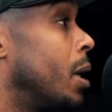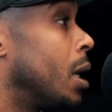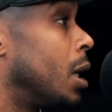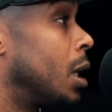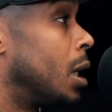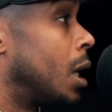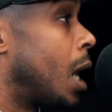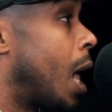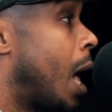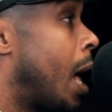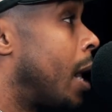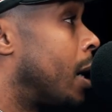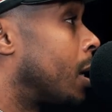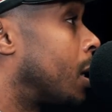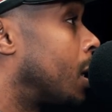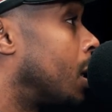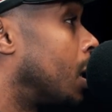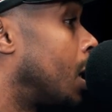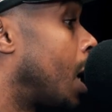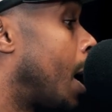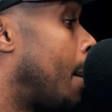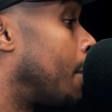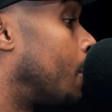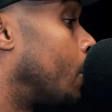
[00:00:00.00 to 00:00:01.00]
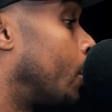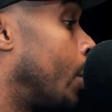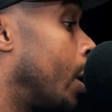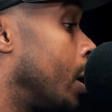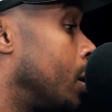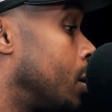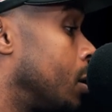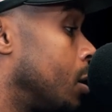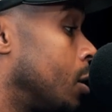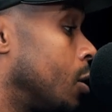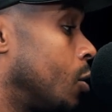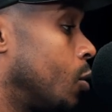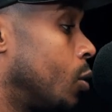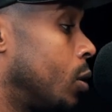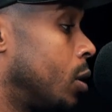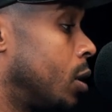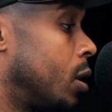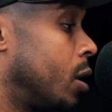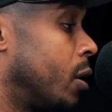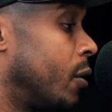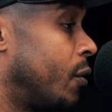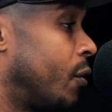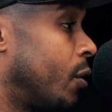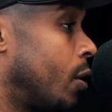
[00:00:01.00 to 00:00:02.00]
be a lot of collaborations with
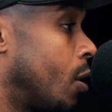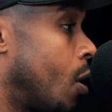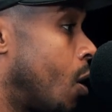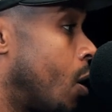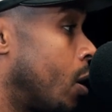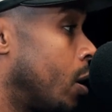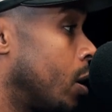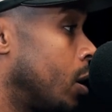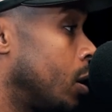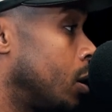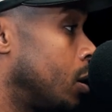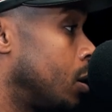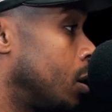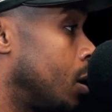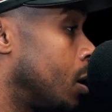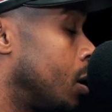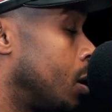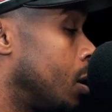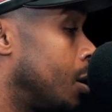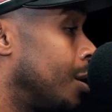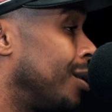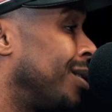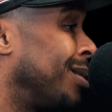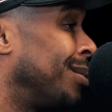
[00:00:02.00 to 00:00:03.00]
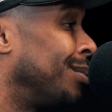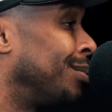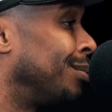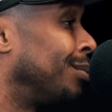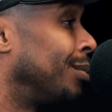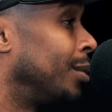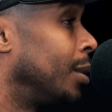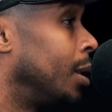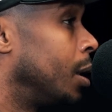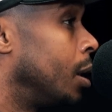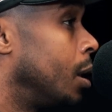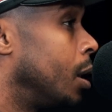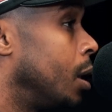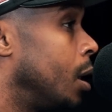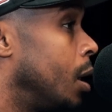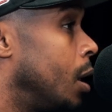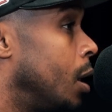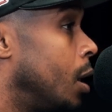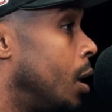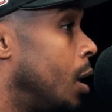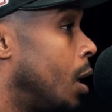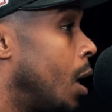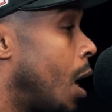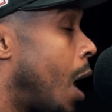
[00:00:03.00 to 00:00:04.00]
different artists. Um,
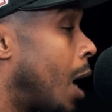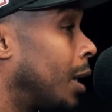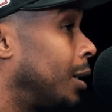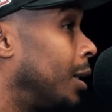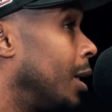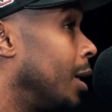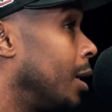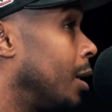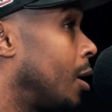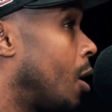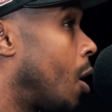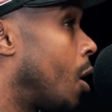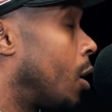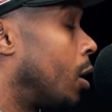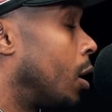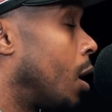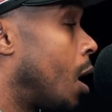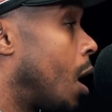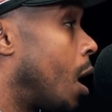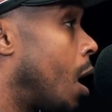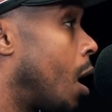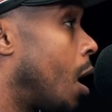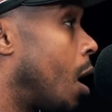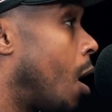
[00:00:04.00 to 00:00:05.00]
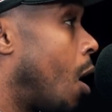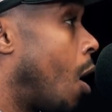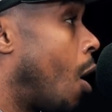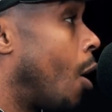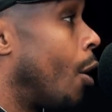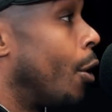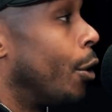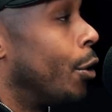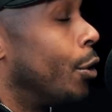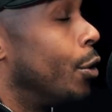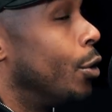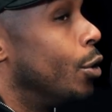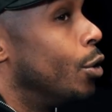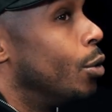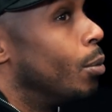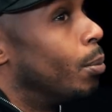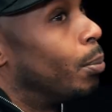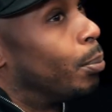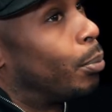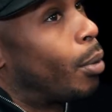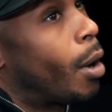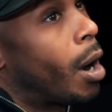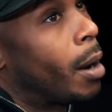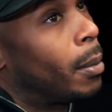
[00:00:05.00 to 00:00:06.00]
I think our our
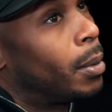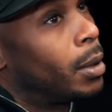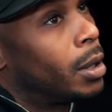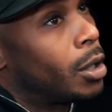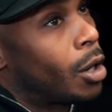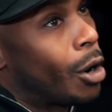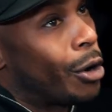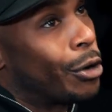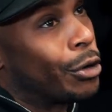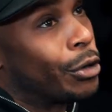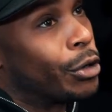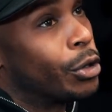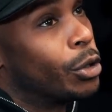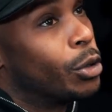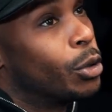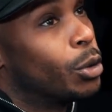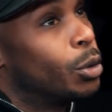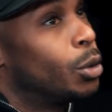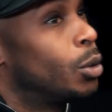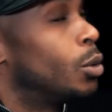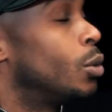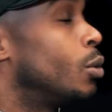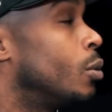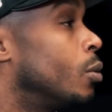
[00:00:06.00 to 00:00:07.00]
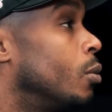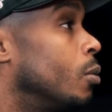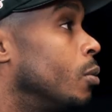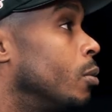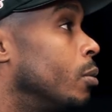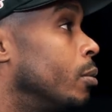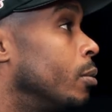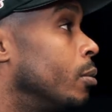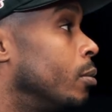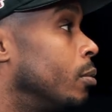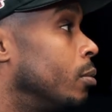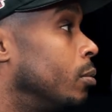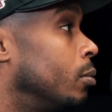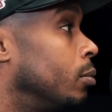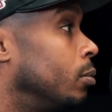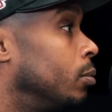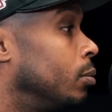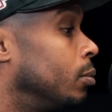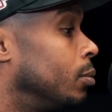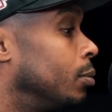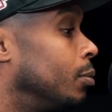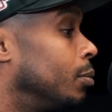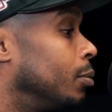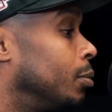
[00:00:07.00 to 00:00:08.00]
probably our new
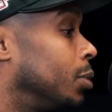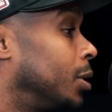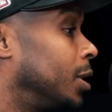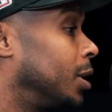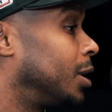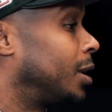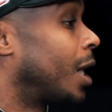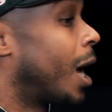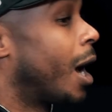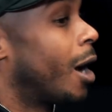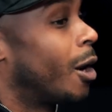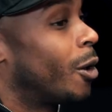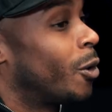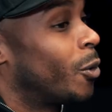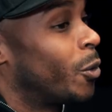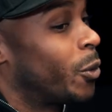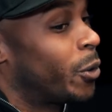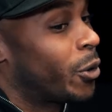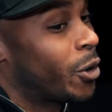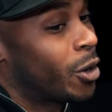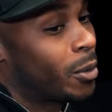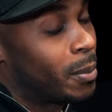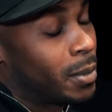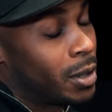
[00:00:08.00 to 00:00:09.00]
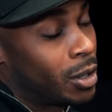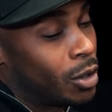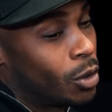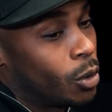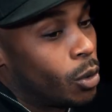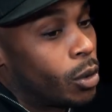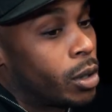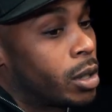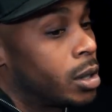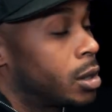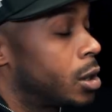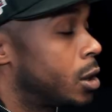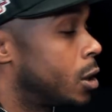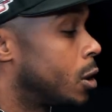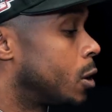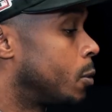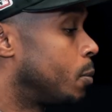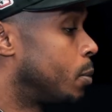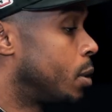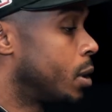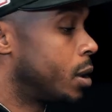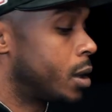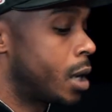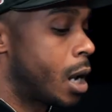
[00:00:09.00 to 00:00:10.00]
style we're gonna be doing is
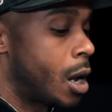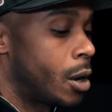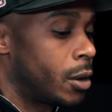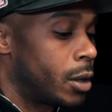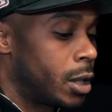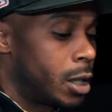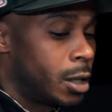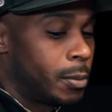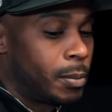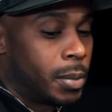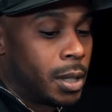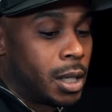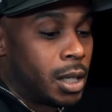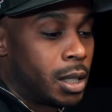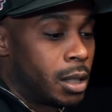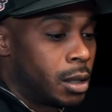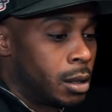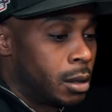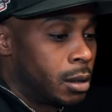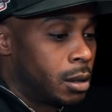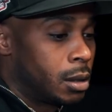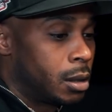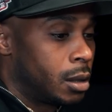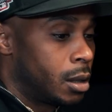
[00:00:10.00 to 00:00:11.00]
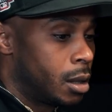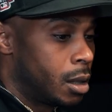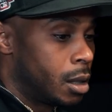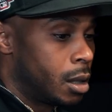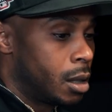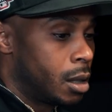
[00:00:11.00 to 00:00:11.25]
just putting out EPs,